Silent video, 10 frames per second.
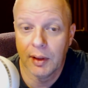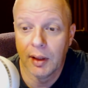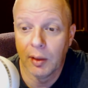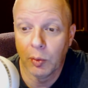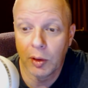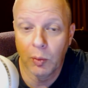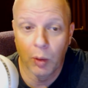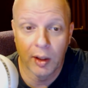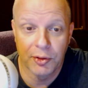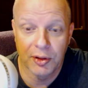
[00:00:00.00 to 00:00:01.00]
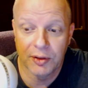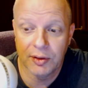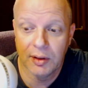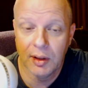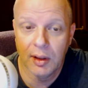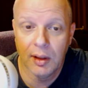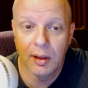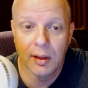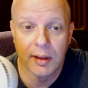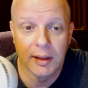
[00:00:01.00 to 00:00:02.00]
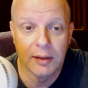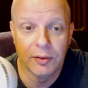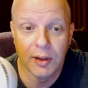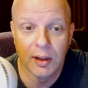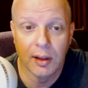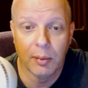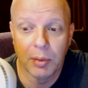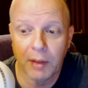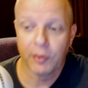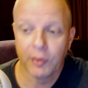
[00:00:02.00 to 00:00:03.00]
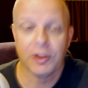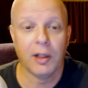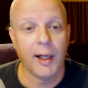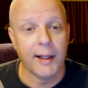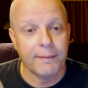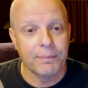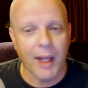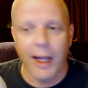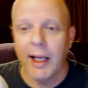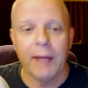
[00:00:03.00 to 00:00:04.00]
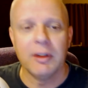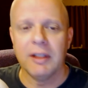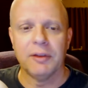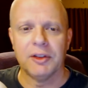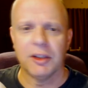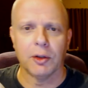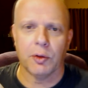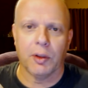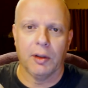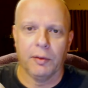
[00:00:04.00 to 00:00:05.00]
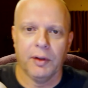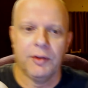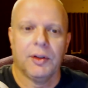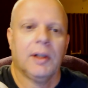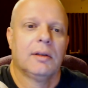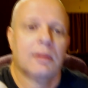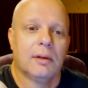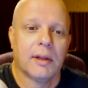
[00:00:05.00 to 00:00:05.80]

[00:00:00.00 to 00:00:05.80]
We're going to watch it. But at first, I haven't even seen a trailer for this yet.